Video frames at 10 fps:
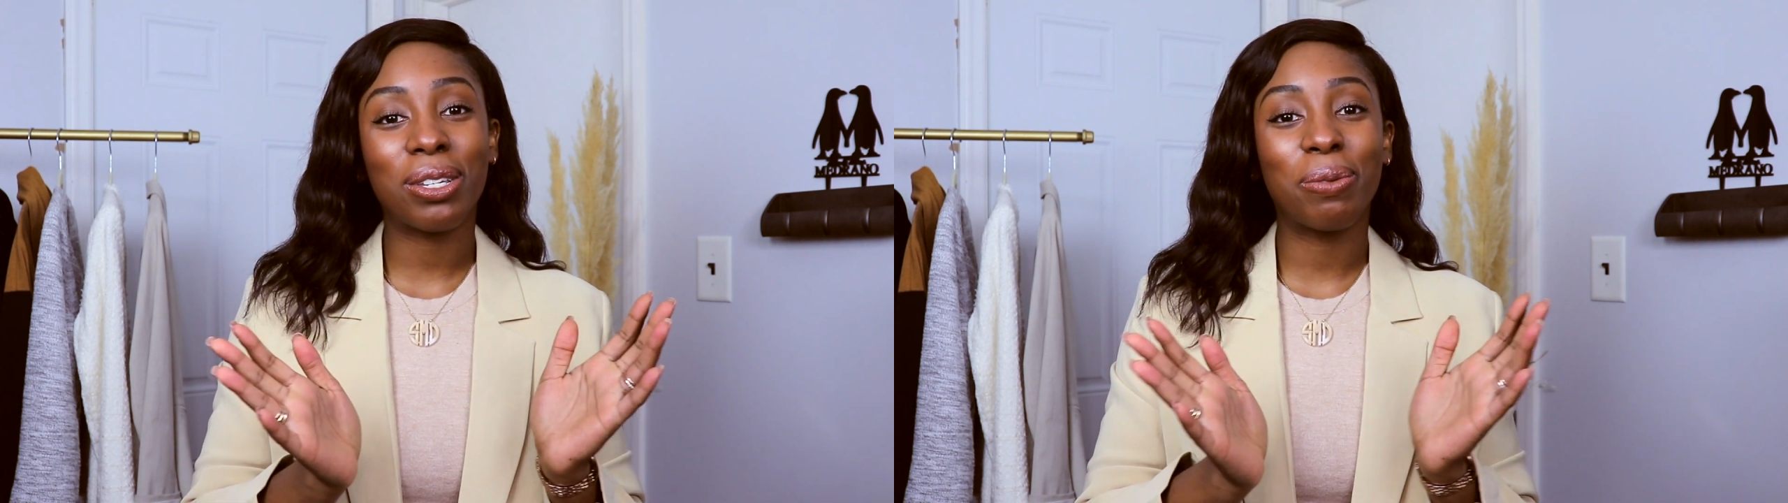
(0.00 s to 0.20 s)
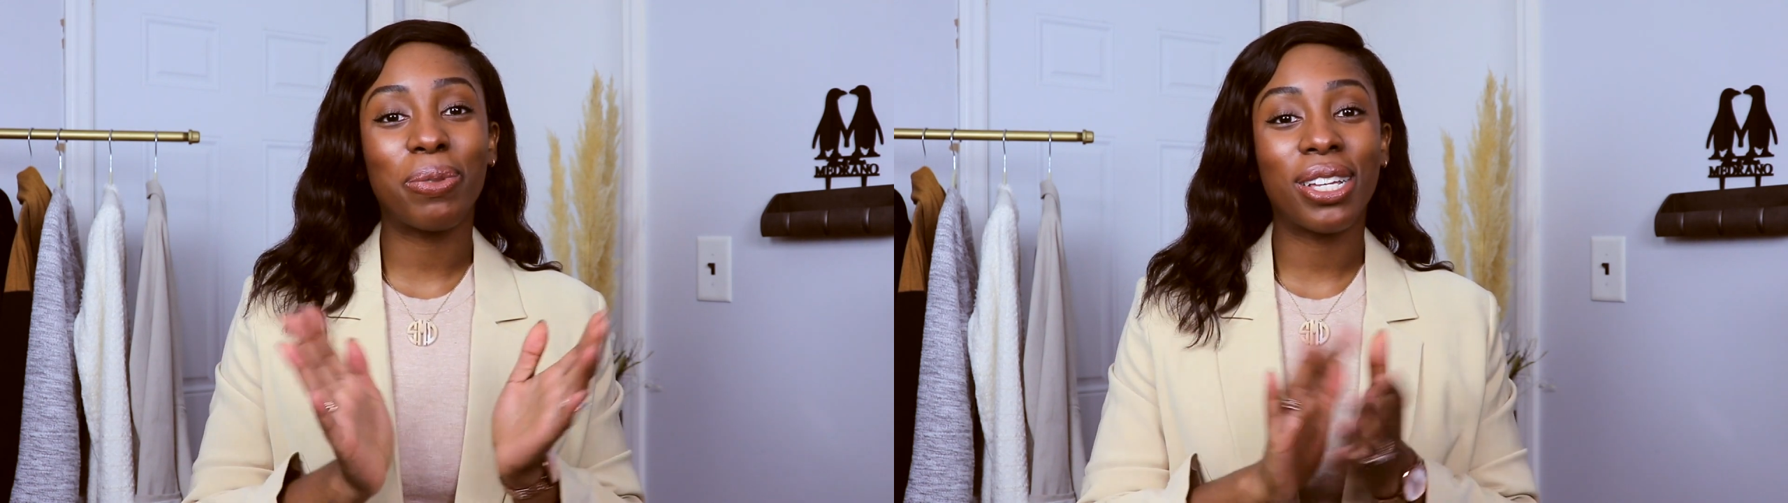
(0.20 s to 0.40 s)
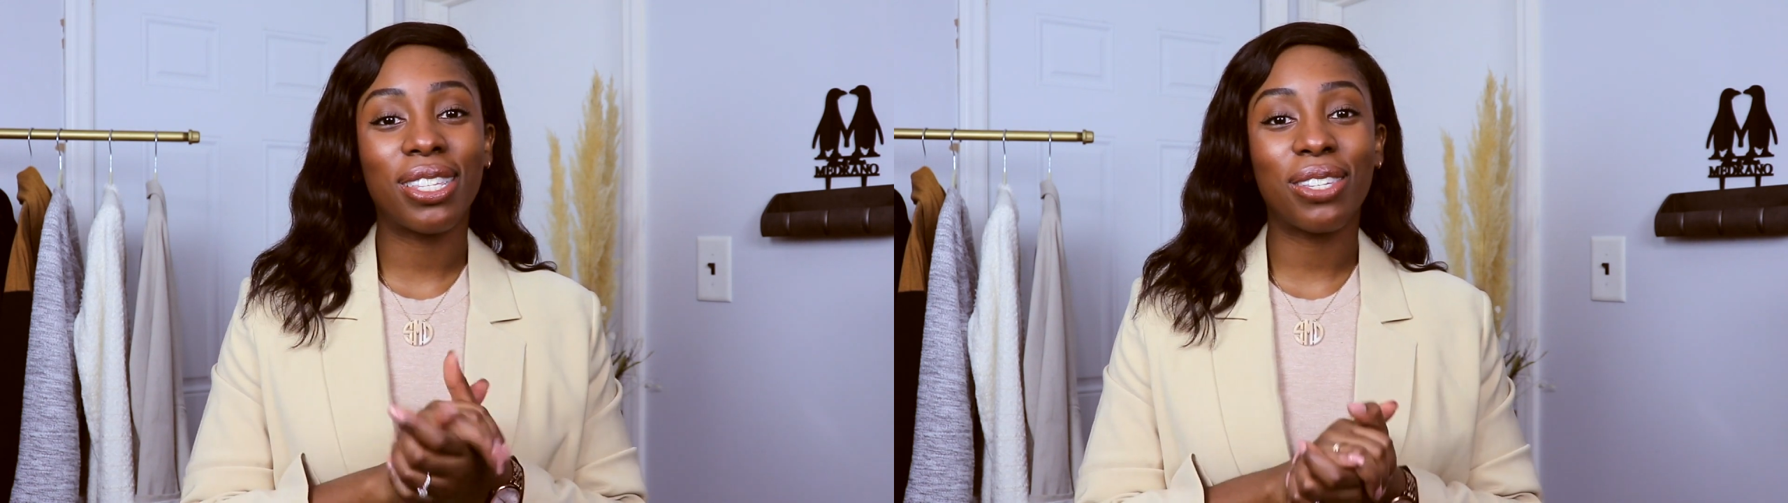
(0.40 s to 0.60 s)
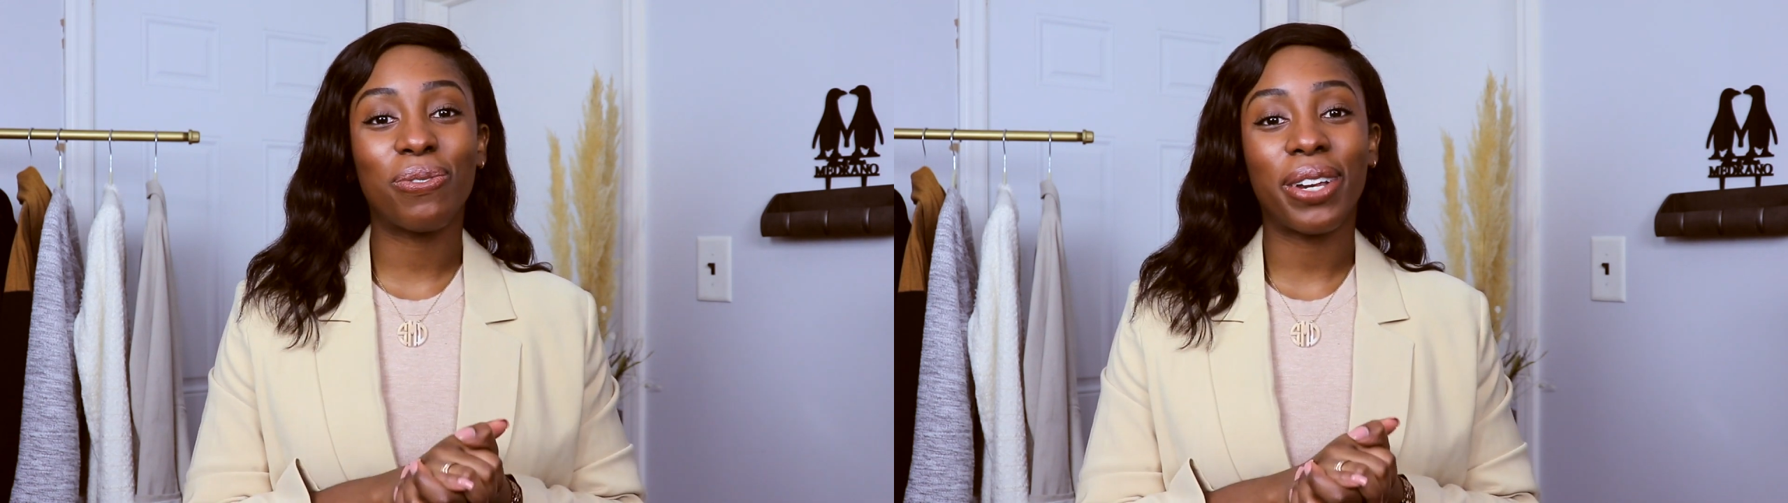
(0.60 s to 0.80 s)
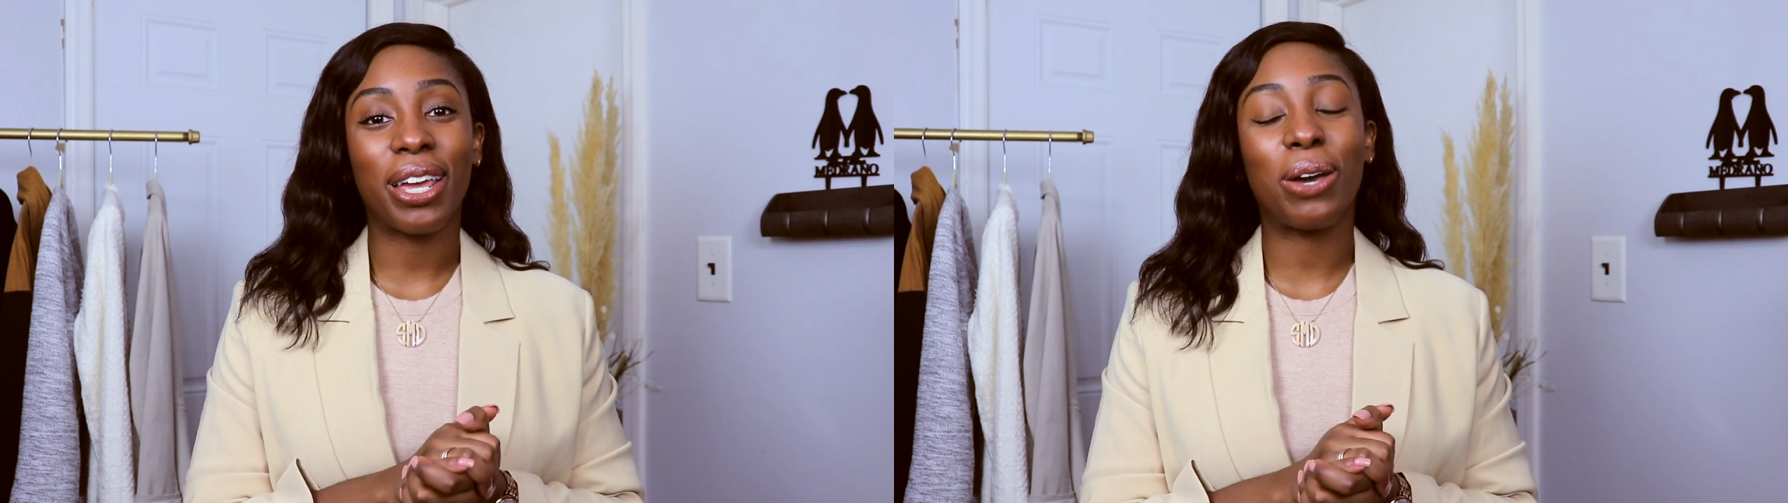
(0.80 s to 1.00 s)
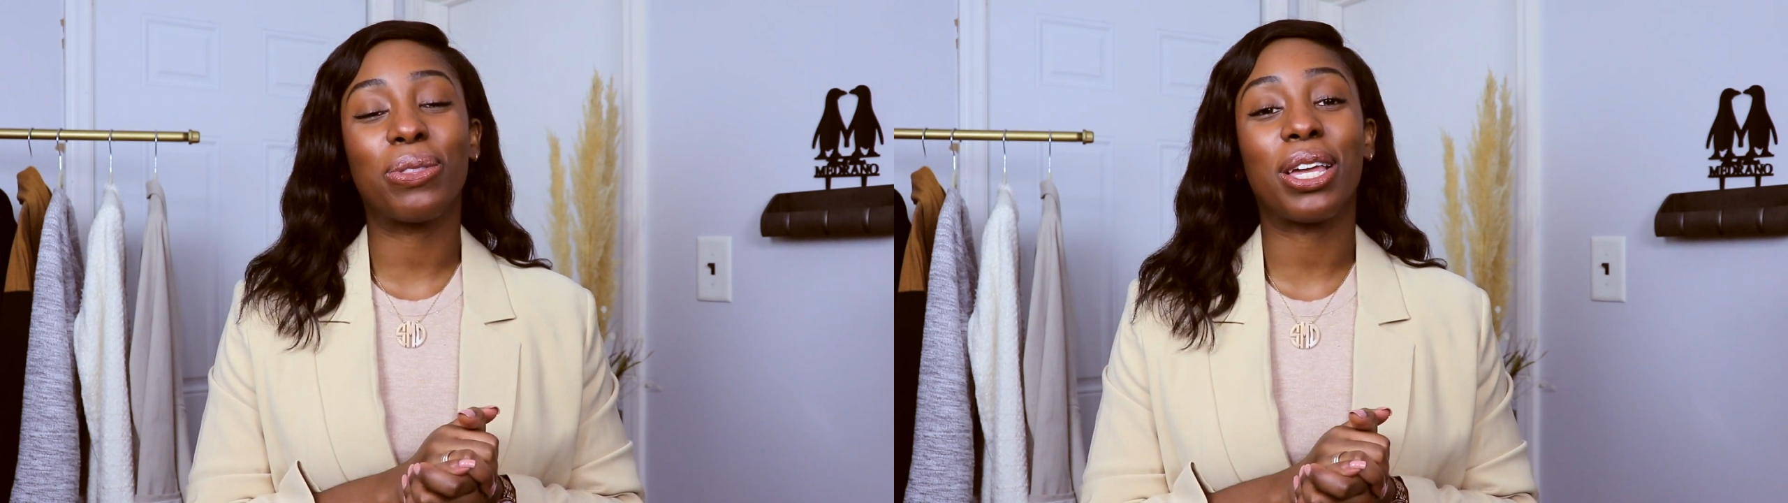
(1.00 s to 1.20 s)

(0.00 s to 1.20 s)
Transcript: completes this video.